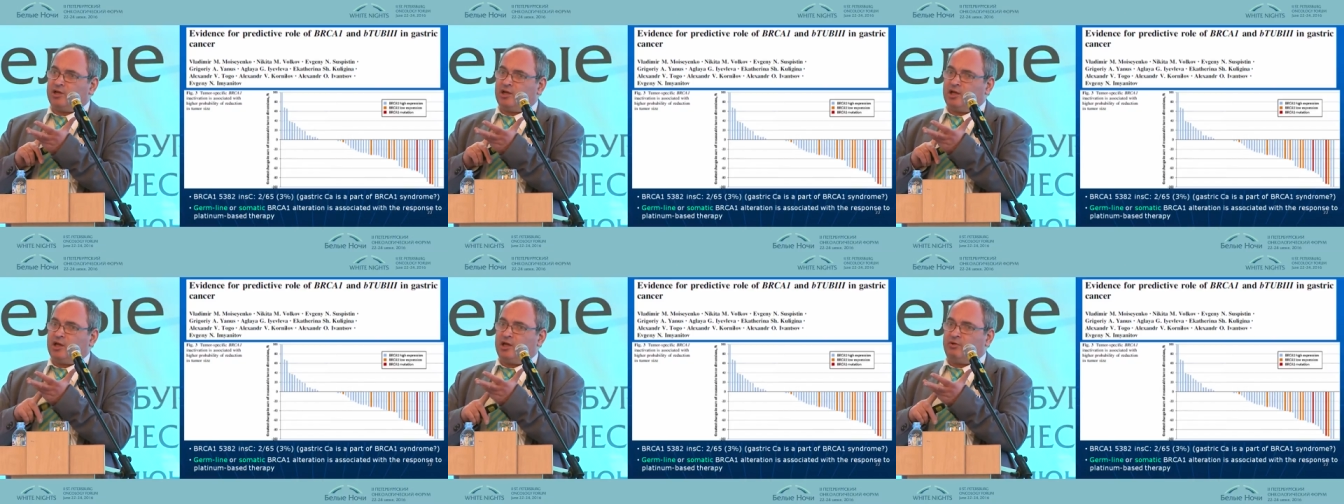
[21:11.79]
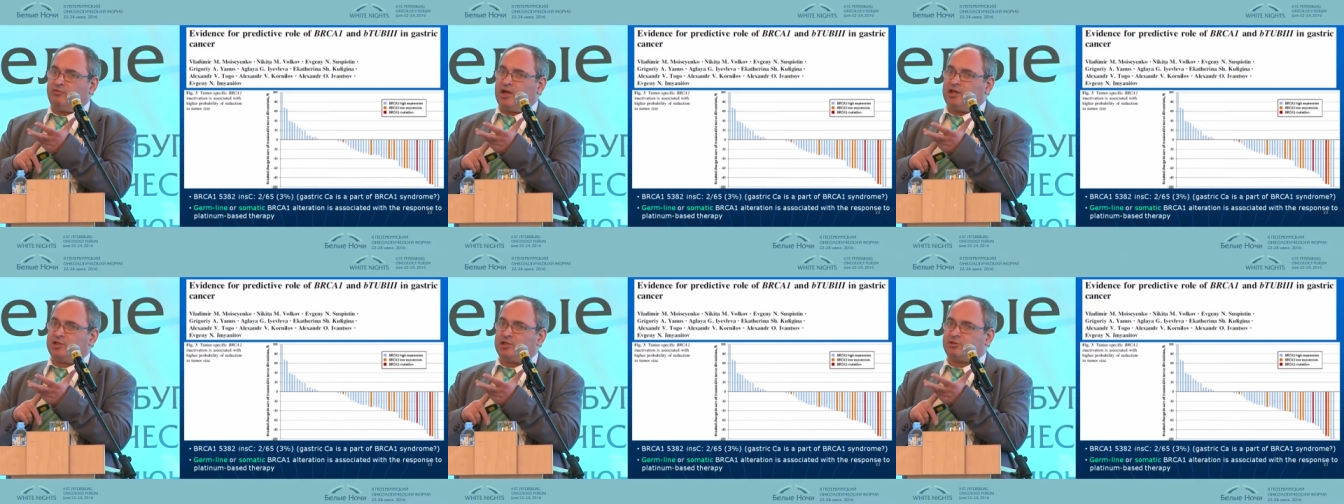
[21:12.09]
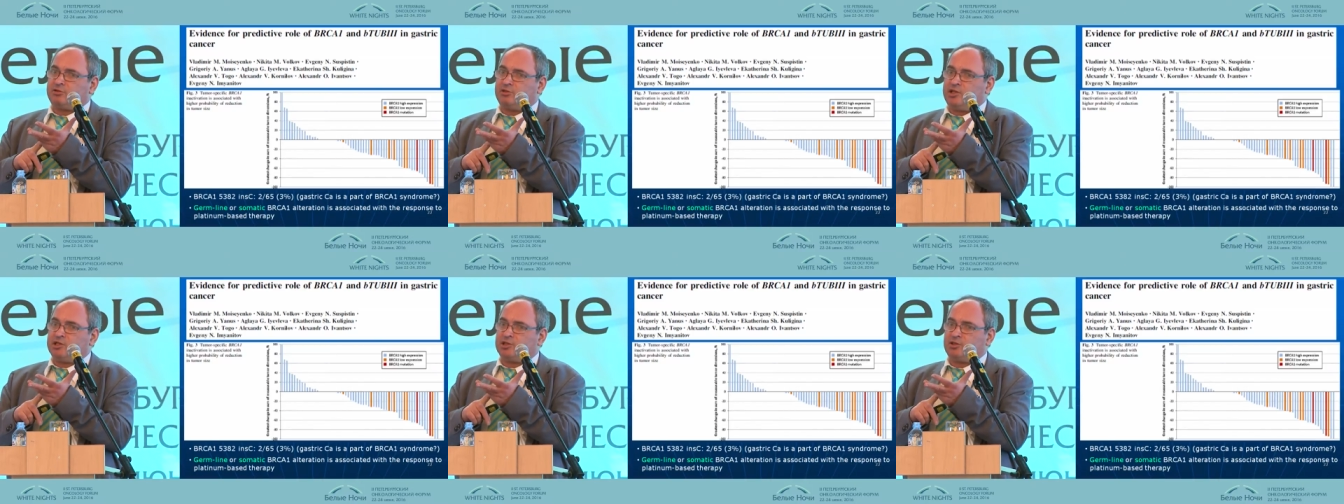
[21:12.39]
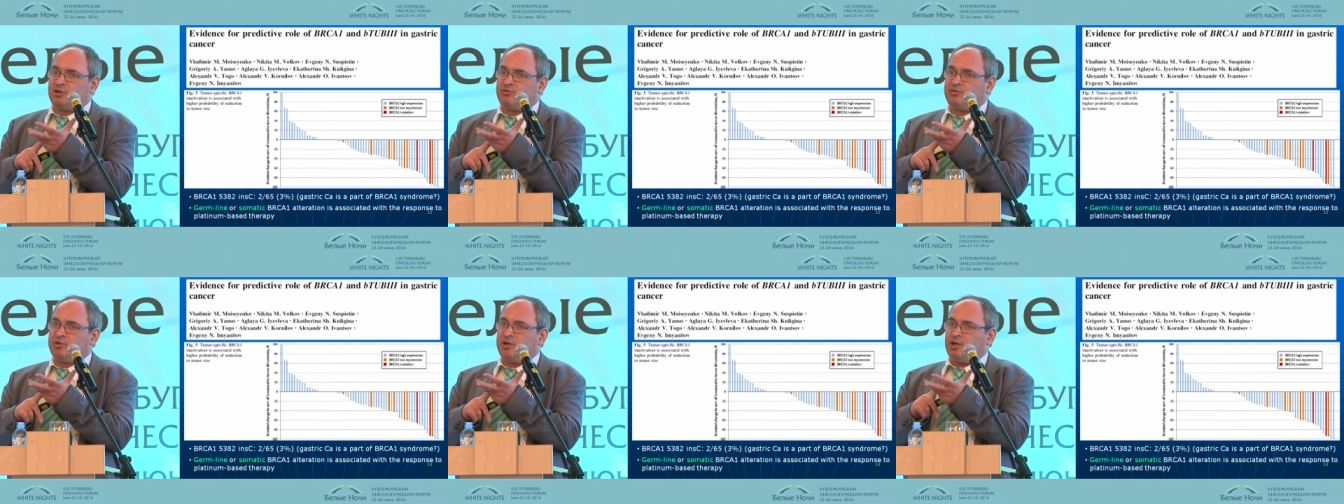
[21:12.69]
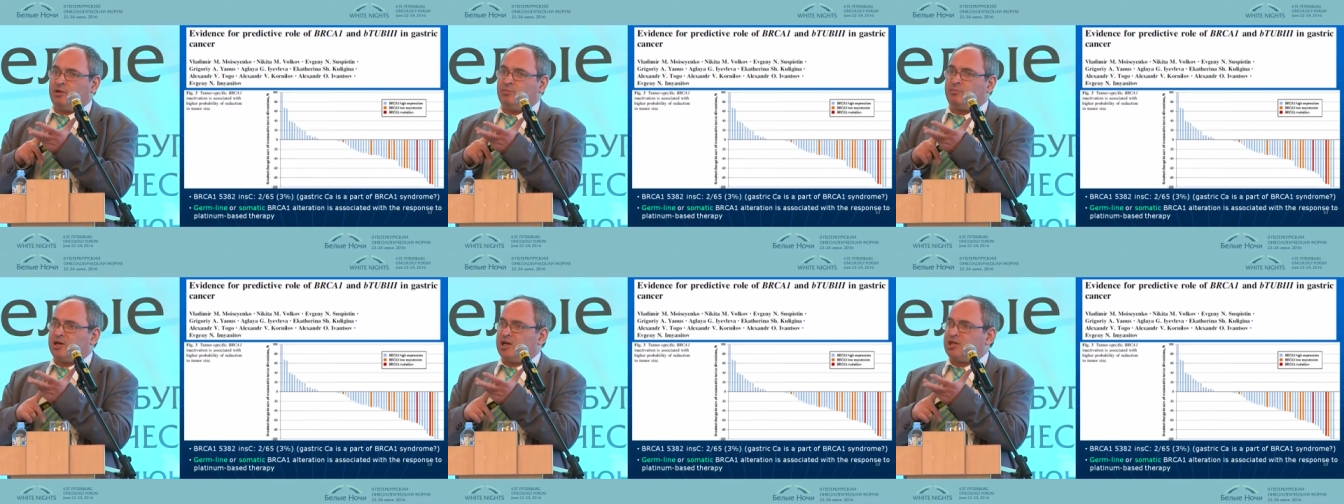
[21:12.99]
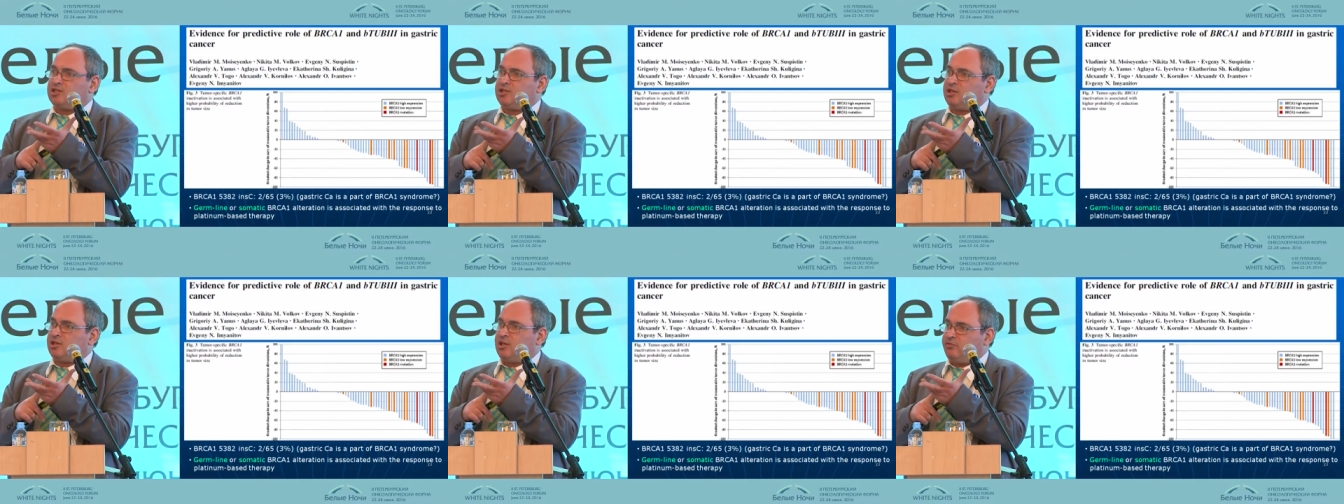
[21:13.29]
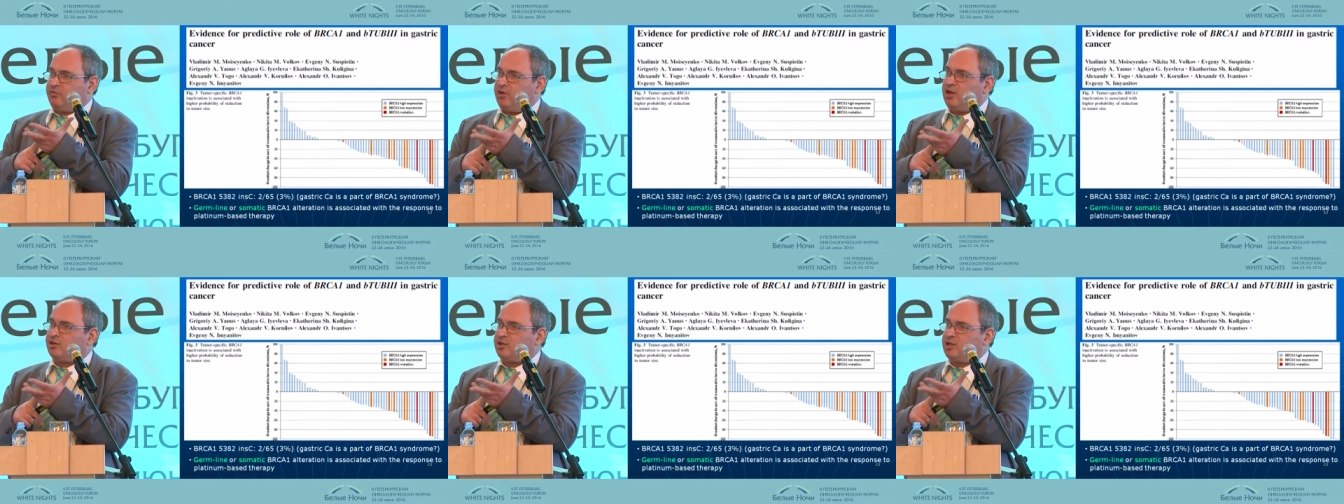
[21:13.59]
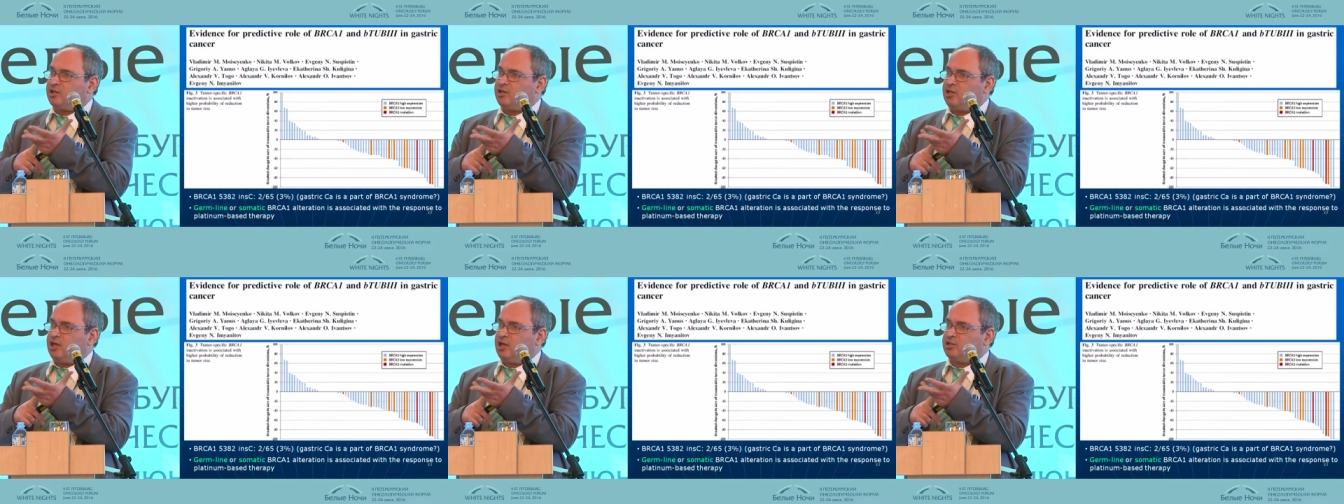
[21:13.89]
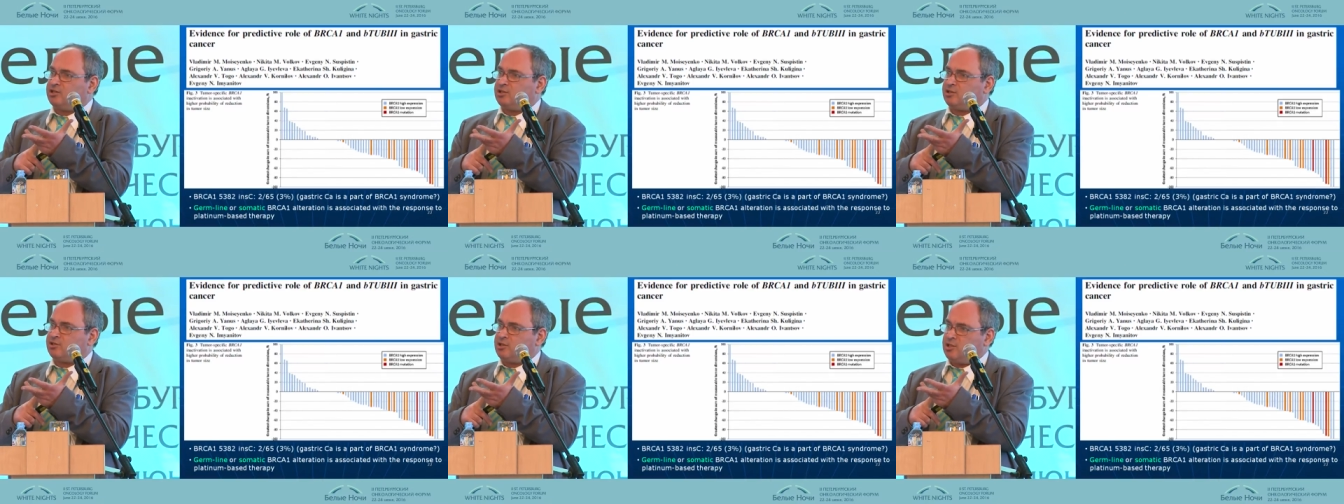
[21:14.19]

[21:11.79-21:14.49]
elevated risk of breast and ovarian cancer,